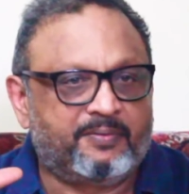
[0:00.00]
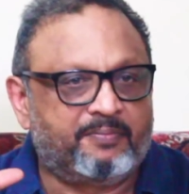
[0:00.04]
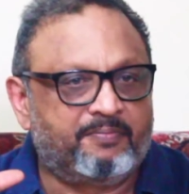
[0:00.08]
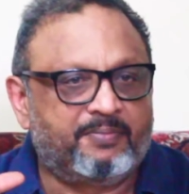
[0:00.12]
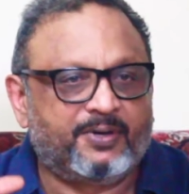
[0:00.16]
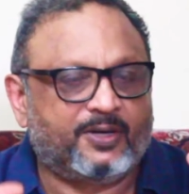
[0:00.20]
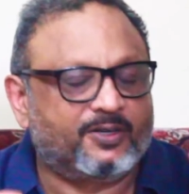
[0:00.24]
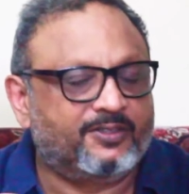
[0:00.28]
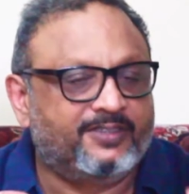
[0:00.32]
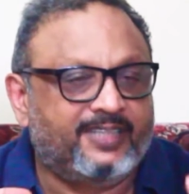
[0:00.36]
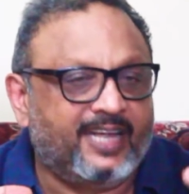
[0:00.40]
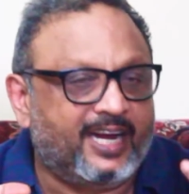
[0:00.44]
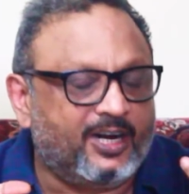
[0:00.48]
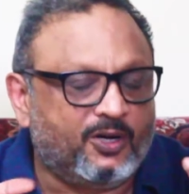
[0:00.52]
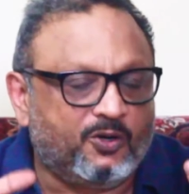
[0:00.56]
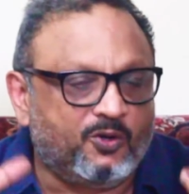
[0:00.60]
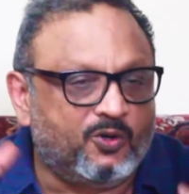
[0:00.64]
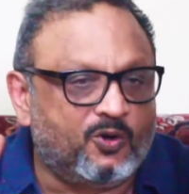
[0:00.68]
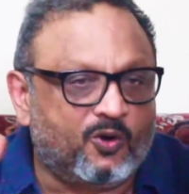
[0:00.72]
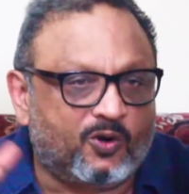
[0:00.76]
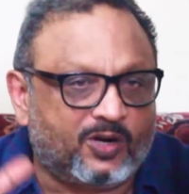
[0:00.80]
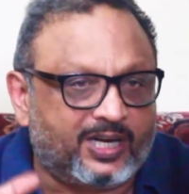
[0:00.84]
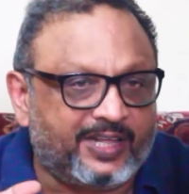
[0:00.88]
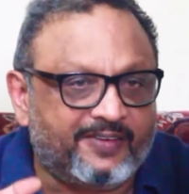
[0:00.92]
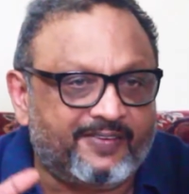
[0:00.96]
Because they do
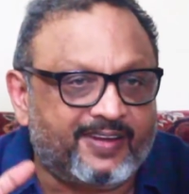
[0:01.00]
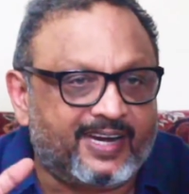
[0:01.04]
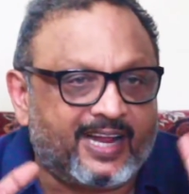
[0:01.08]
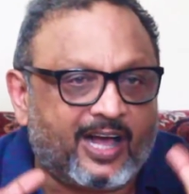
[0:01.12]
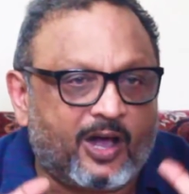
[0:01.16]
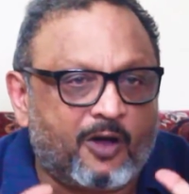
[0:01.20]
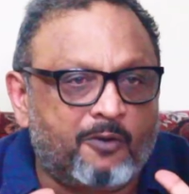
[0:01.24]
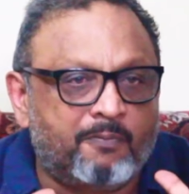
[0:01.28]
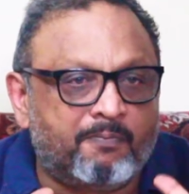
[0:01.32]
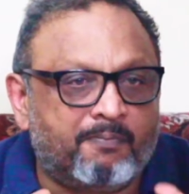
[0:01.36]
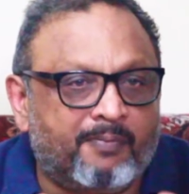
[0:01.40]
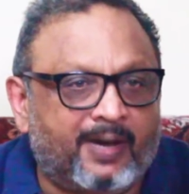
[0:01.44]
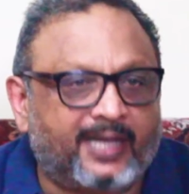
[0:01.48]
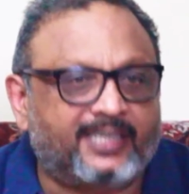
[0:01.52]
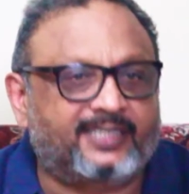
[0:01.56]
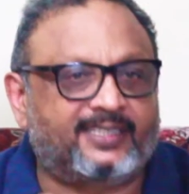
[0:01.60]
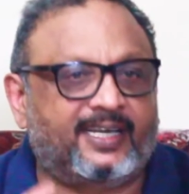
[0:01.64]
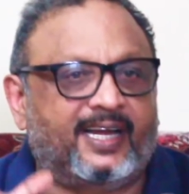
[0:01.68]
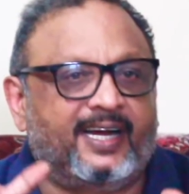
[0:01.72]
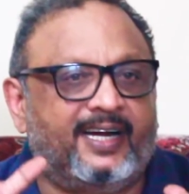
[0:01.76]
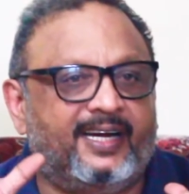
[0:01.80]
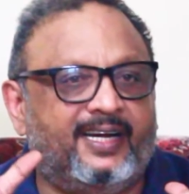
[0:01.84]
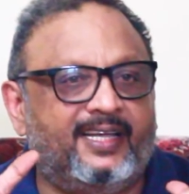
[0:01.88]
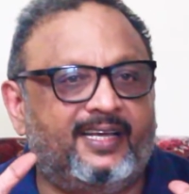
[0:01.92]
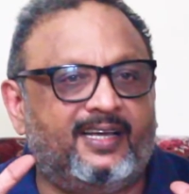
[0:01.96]
not even have much
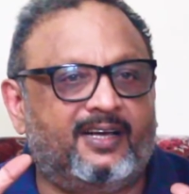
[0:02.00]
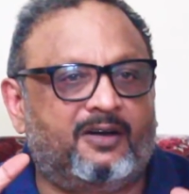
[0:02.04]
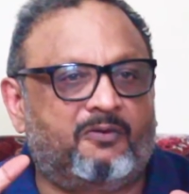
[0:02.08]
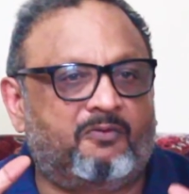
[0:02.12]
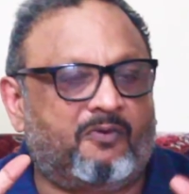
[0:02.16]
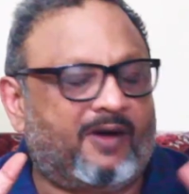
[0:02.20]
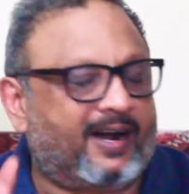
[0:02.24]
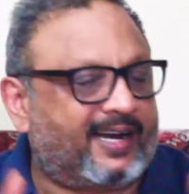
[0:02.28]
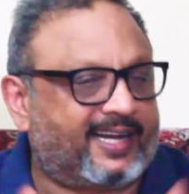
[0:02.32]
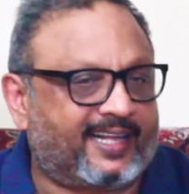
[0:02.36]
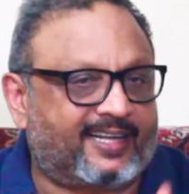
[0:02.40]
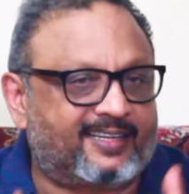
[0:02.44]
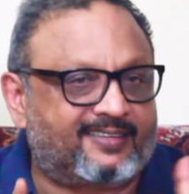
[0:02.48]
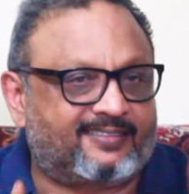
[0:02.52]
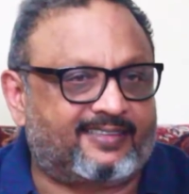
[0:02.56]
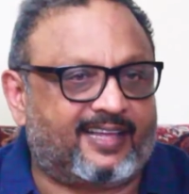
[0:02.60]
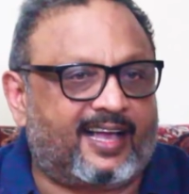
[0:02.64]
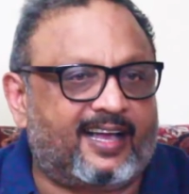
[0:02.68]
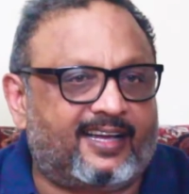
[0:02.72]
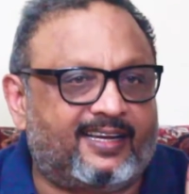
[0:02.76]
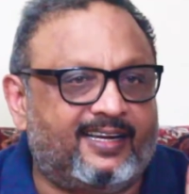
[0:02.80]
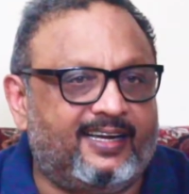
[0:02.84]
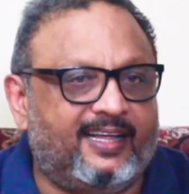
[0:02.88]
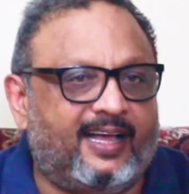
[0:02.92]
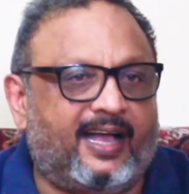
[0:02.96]
idea what
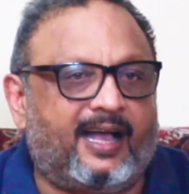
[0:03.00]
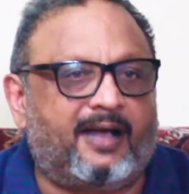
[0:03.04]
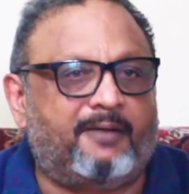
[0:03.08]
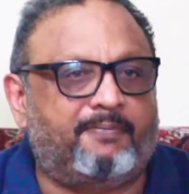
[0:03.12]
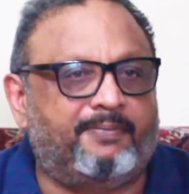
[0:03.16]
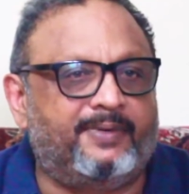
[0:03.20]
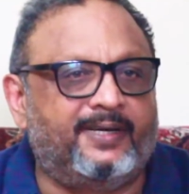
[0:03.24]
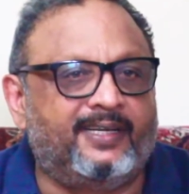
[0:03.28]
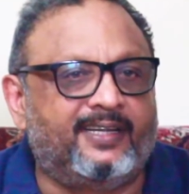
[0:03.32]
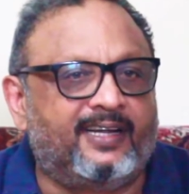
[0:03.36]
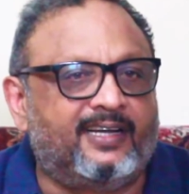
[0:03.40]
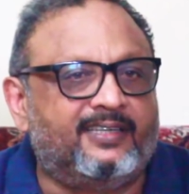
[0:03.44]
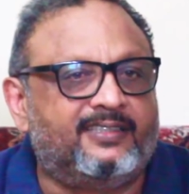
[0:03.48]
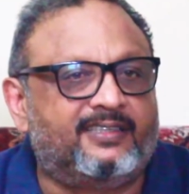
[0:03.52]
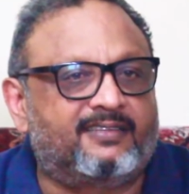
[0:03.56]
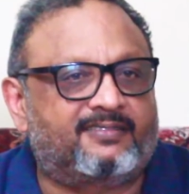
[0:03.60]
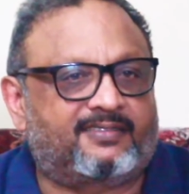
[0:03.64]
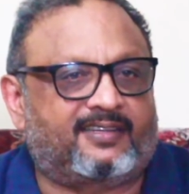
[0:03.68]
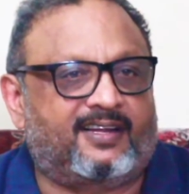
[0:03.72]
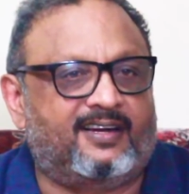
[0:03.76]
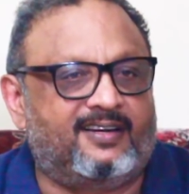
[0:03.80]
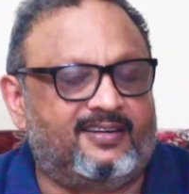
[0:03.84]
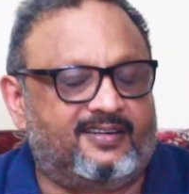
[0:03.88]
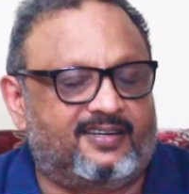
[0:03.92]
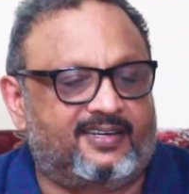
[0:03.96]
exactly happening in this
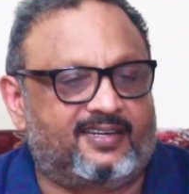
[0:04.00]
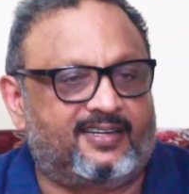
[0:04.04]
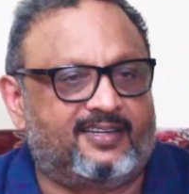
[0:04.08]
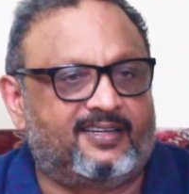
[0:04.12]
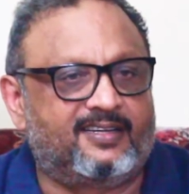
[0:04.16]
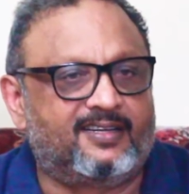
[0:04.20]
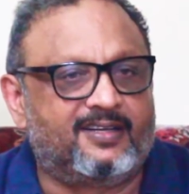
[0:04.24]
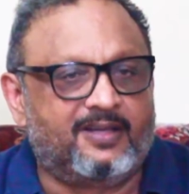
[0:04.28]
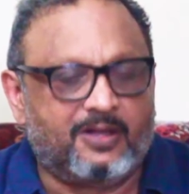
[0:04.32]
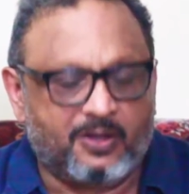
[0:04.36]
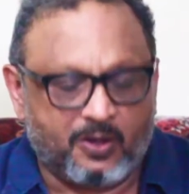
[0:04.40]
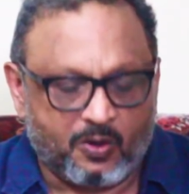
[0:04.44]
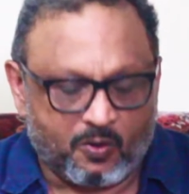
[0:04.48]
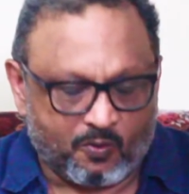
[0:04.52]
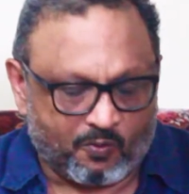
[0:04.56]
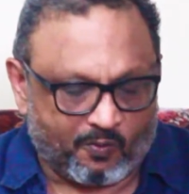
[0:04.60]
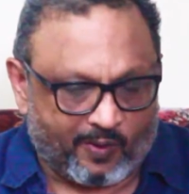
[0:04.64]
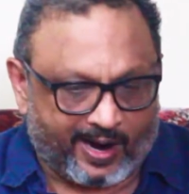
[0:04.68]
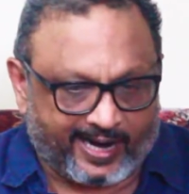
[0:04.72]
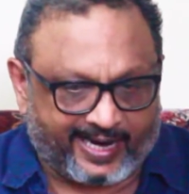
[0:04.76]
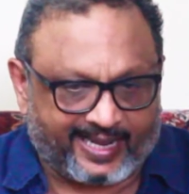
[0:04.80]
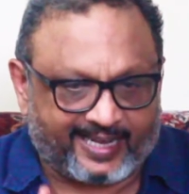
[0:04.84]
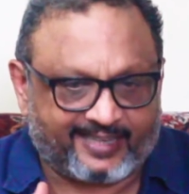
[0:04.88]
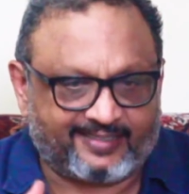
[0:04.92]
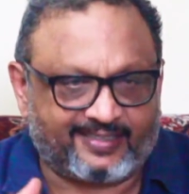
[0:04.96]
country,
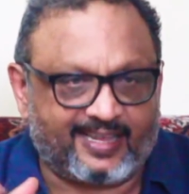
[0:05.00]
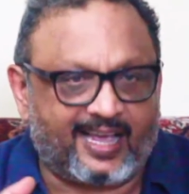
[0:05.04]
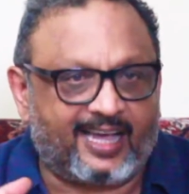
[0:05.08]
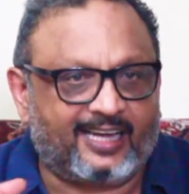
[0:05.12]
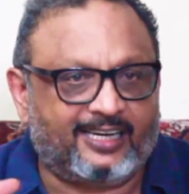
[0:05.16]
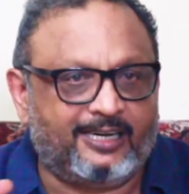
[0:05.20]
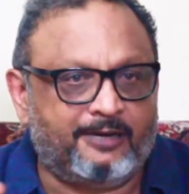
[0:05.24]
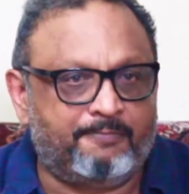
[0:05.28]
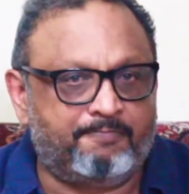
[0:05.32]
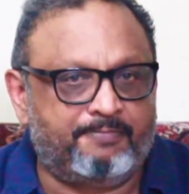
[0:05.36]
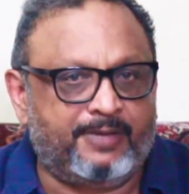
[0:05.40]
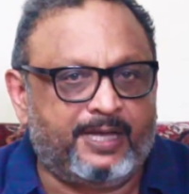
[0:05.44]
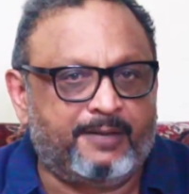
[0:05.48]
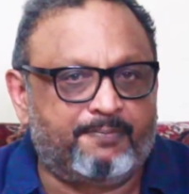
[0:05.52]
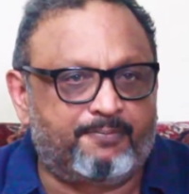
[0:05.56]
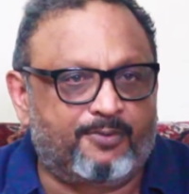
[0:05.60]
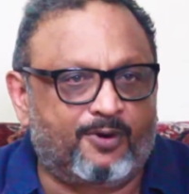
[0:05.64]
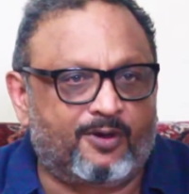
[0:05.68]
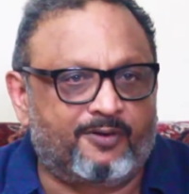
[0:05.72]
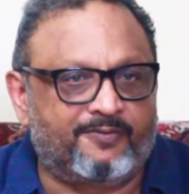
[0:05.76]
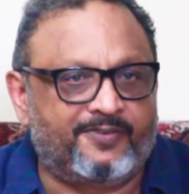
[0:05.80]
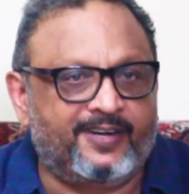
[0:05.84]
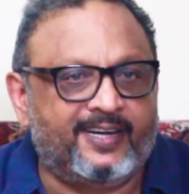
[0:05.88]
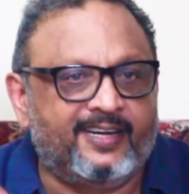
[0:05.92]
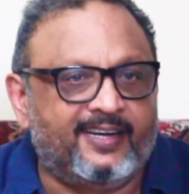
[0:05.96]
what exactly
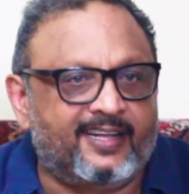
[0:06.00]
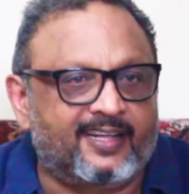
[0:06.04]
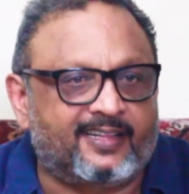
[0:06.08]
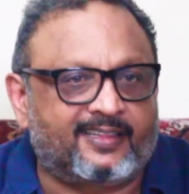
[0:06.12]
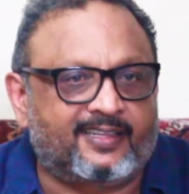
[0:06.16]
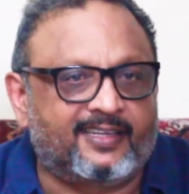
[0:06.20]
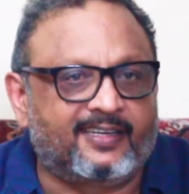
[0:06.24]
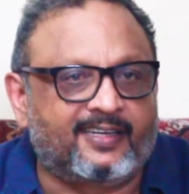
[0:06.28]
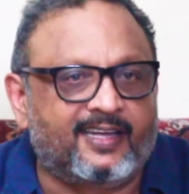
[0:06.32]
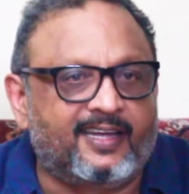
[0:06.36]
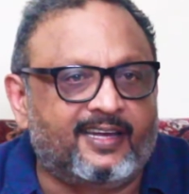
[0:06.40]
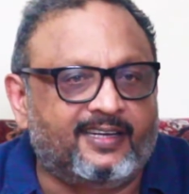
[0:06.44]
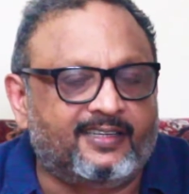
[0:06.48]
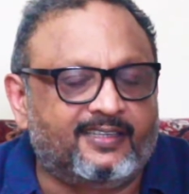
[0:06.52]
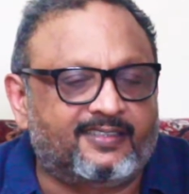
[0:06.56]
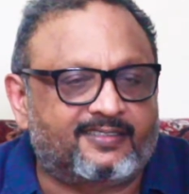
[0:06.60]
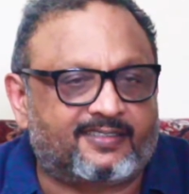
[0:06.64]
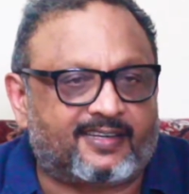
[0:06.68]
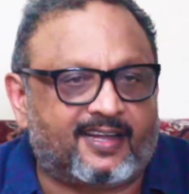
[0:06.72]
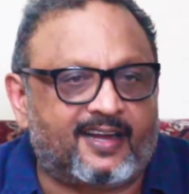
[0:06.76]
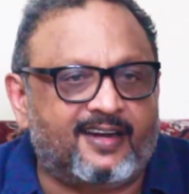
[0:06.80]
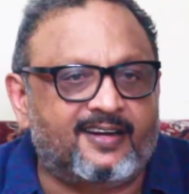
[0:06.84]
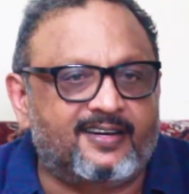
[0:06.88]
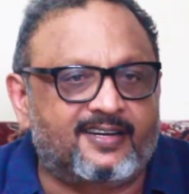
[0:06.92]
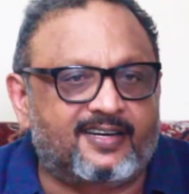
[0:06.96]
people of India thinking in this
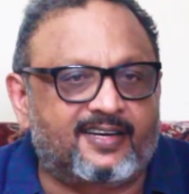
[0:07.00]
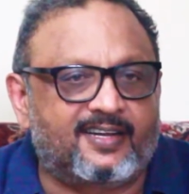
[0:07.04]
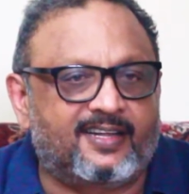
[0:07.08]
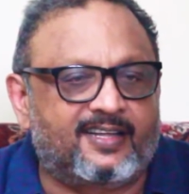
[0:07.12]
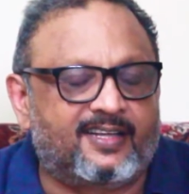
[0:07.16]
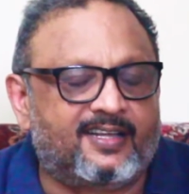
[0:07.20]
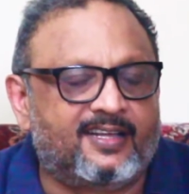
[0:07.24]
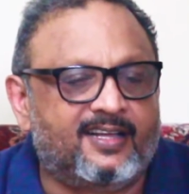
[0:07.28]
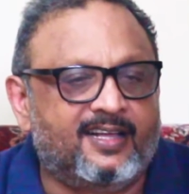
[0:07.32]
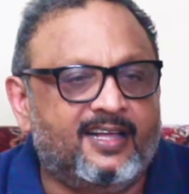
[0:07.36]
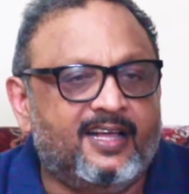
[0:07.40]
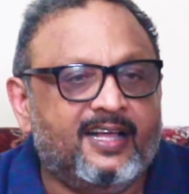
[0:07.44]
country.